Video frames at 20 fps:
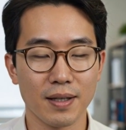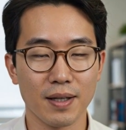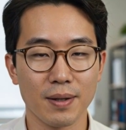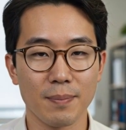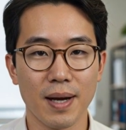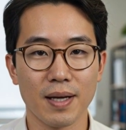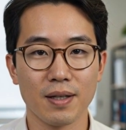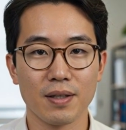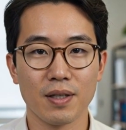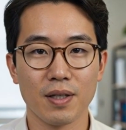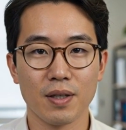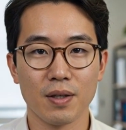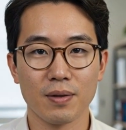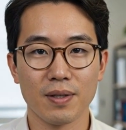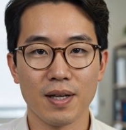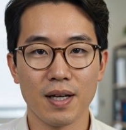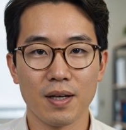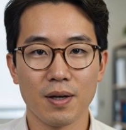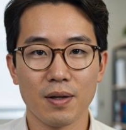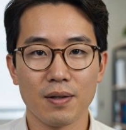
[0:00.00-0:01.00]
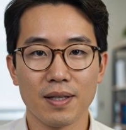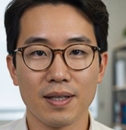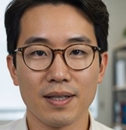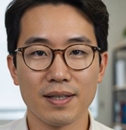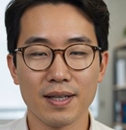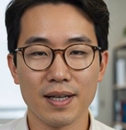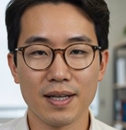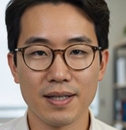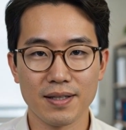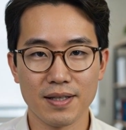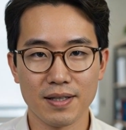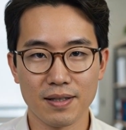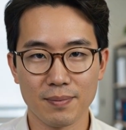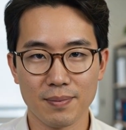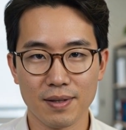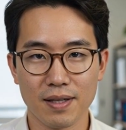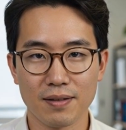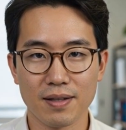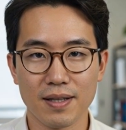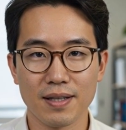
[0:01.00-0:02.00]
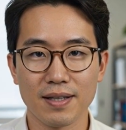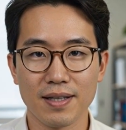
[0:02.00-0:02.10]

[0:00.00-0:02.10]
imagine a hotel that assigns a specific